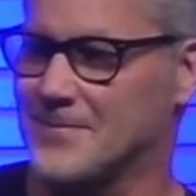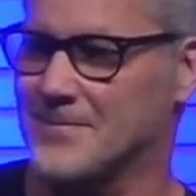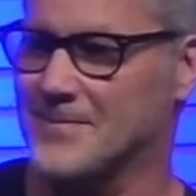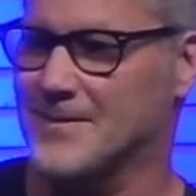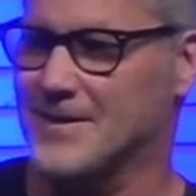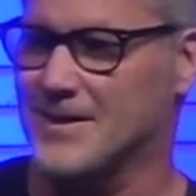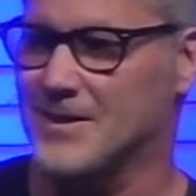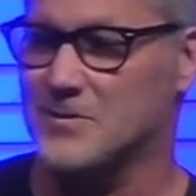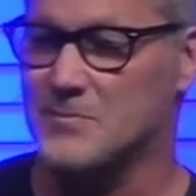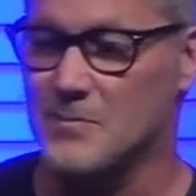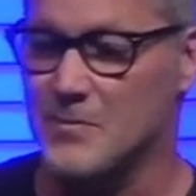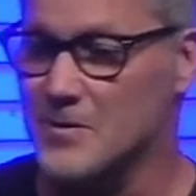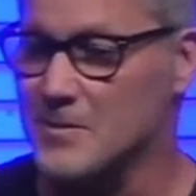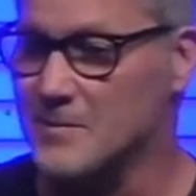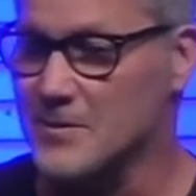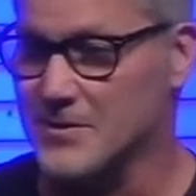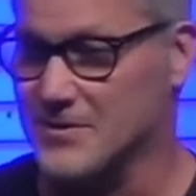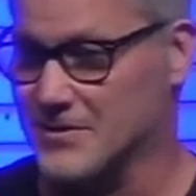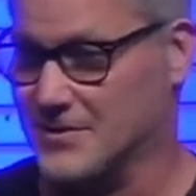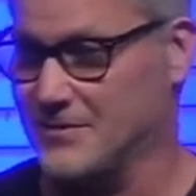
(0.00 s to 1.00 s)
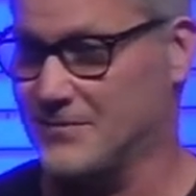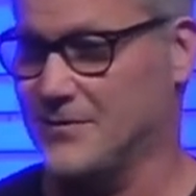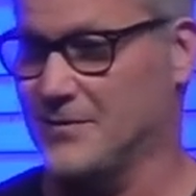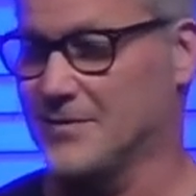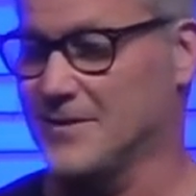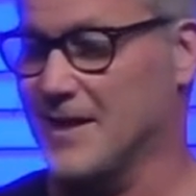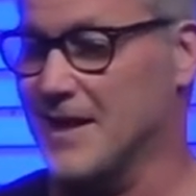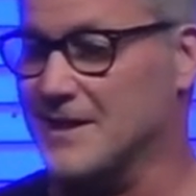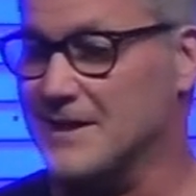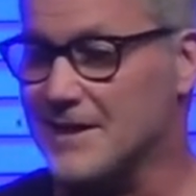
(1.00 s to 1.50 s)
He's more merciful,
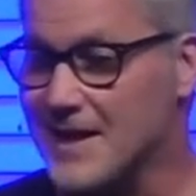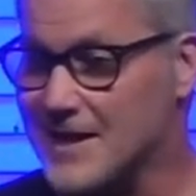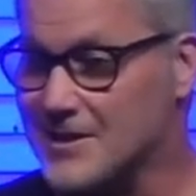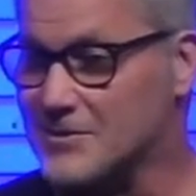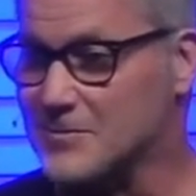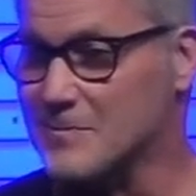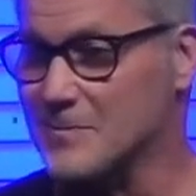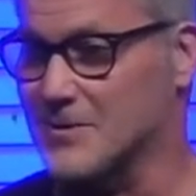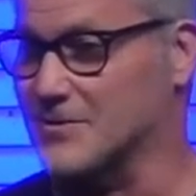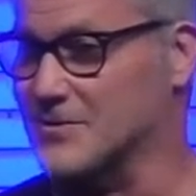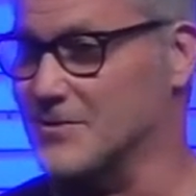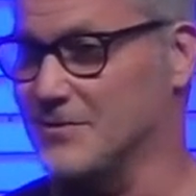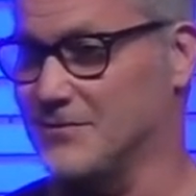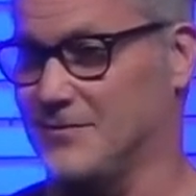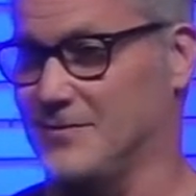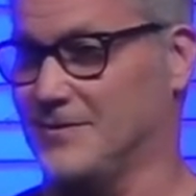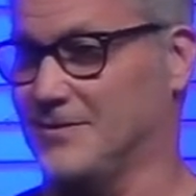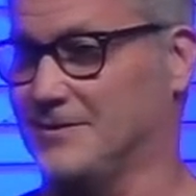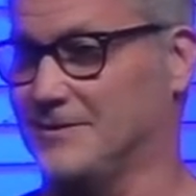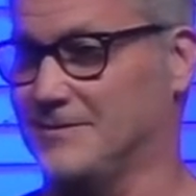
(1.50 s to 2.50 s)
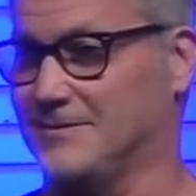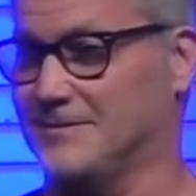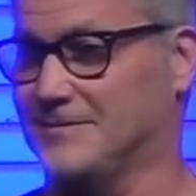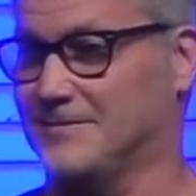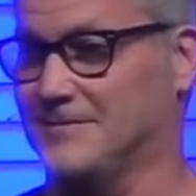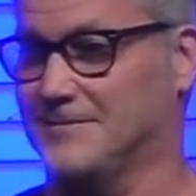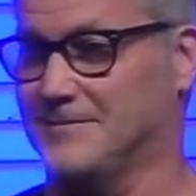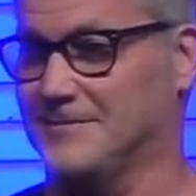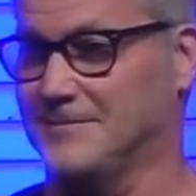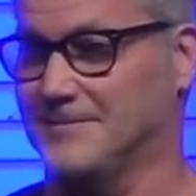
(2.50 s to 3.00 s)
not less merciful.
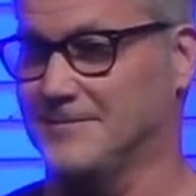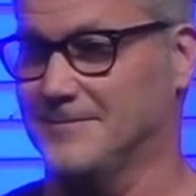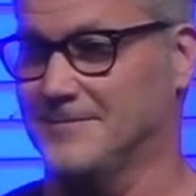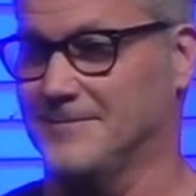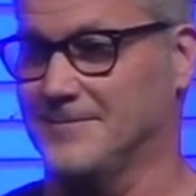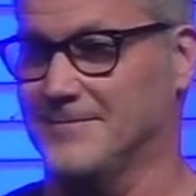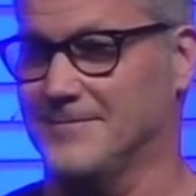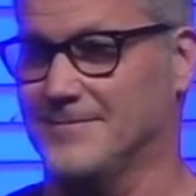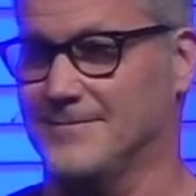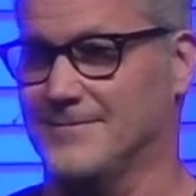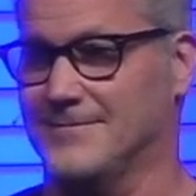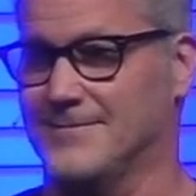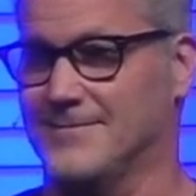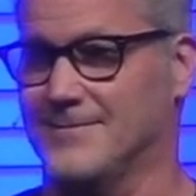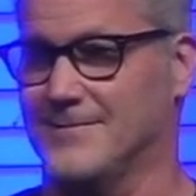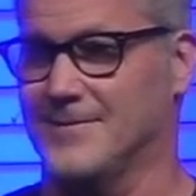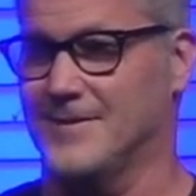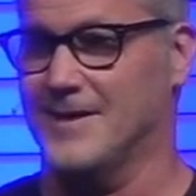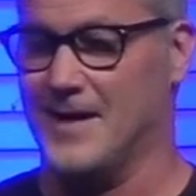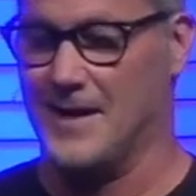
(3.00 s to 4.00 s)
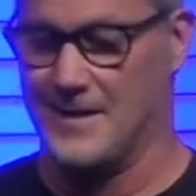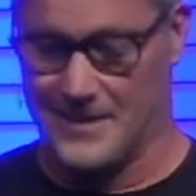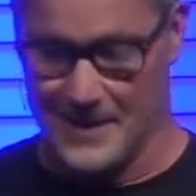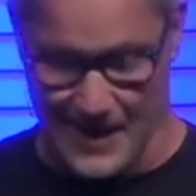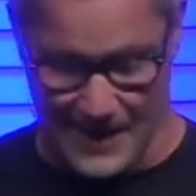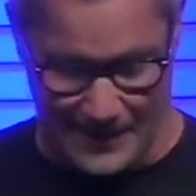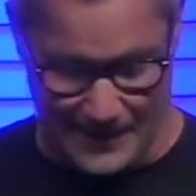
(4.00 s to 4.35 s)
And I thank